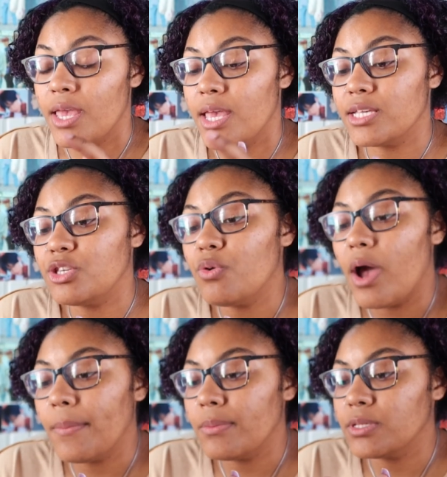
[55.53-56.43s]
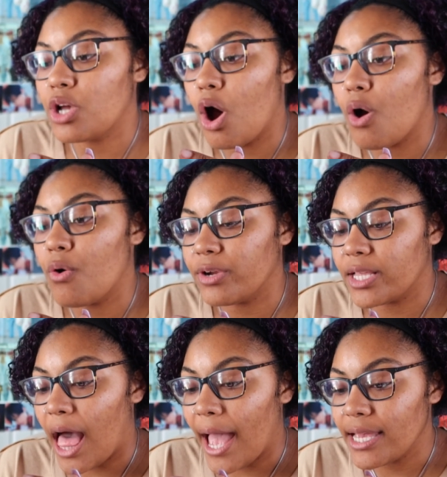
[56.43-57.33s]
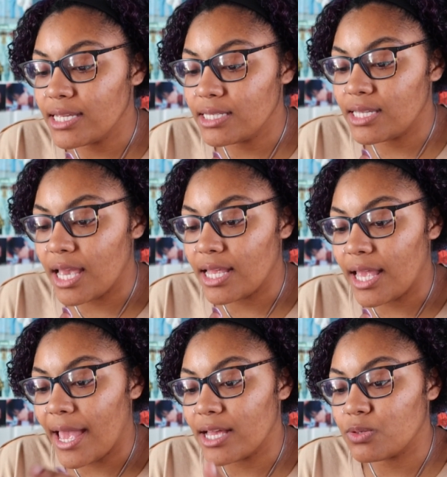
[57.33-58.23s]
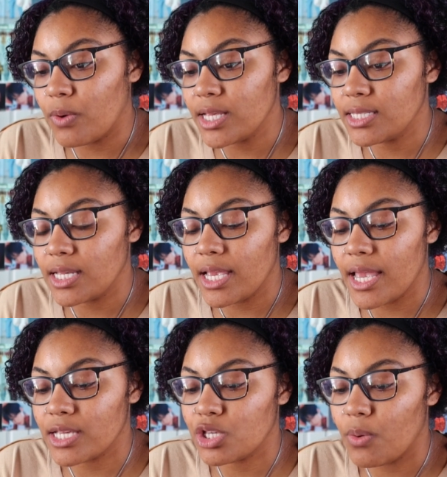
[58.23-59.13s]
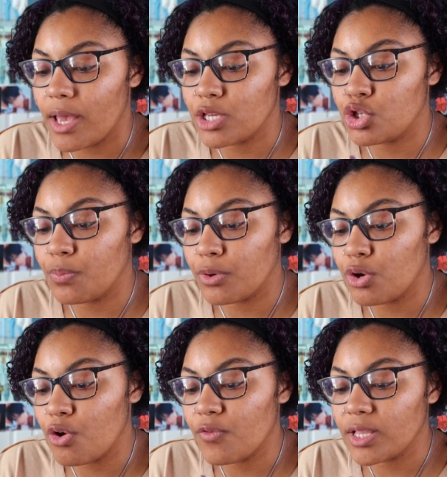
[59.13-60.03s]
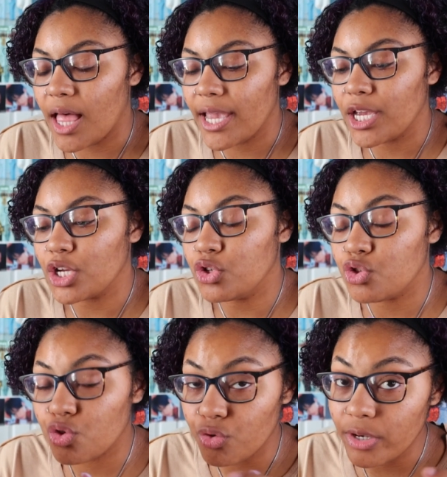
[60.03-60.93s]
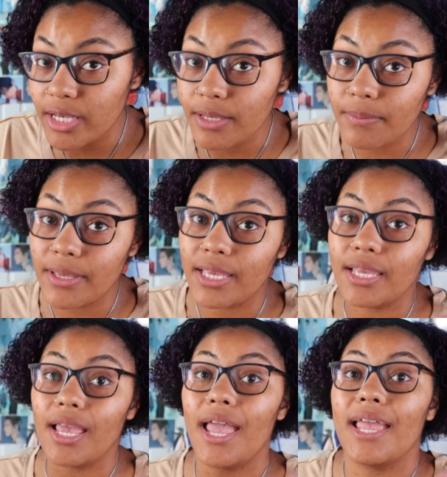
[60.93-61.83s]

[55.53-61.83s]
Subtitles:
His new album is called Realize, and it has Wasteland, SOS, Supernova, Liar, and Dreaming.